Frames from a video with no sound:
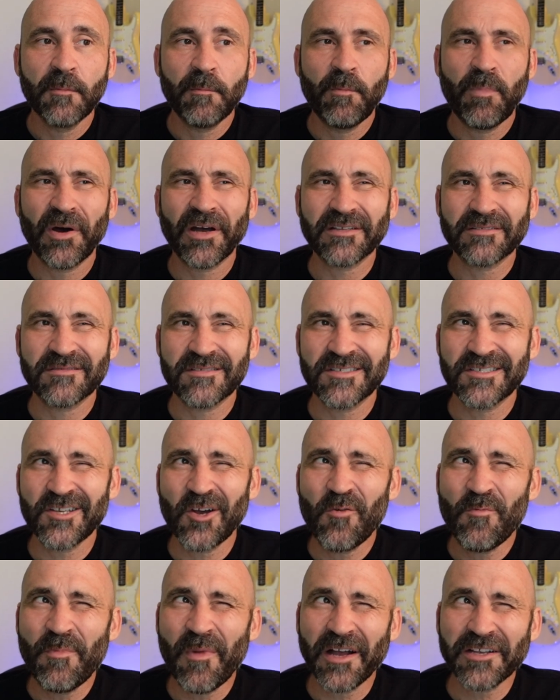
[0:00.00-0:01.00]
but
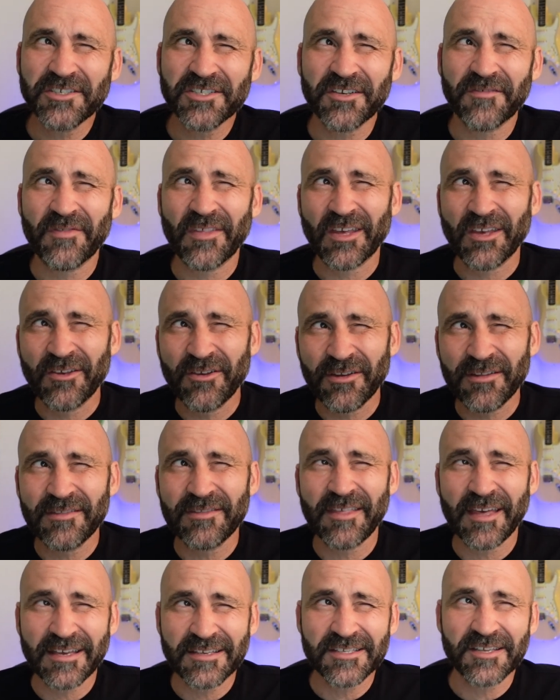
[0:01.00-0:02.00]
so much of the
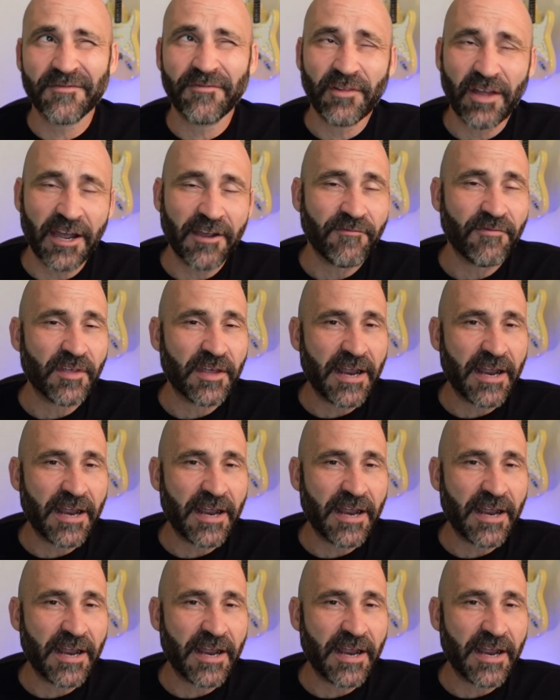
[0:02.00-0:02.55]
good things of life